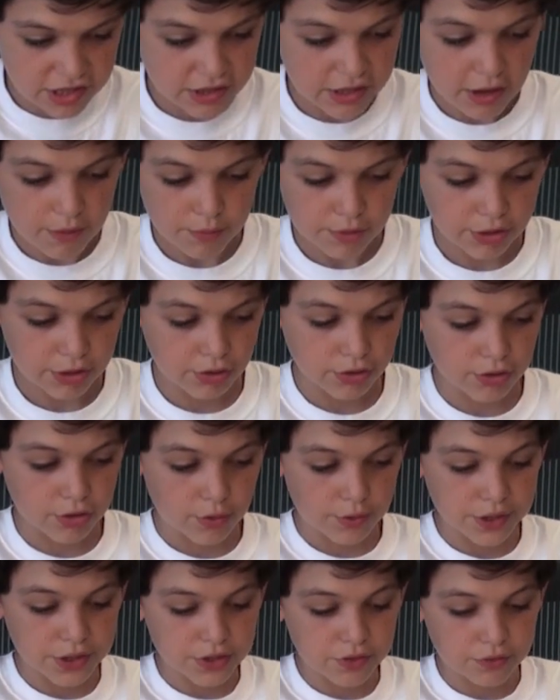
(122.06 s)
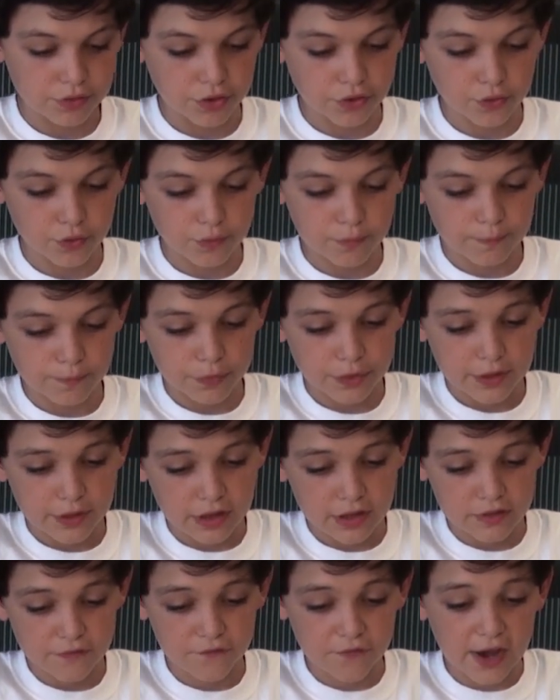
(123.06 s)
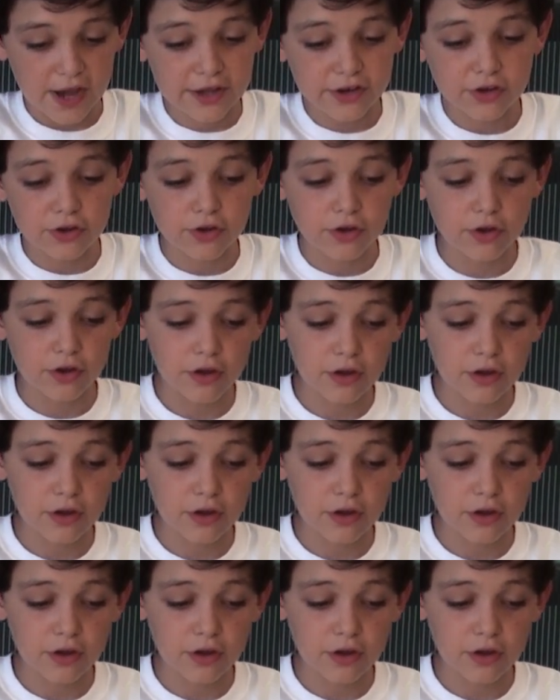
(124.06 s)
thing that we are going to do is find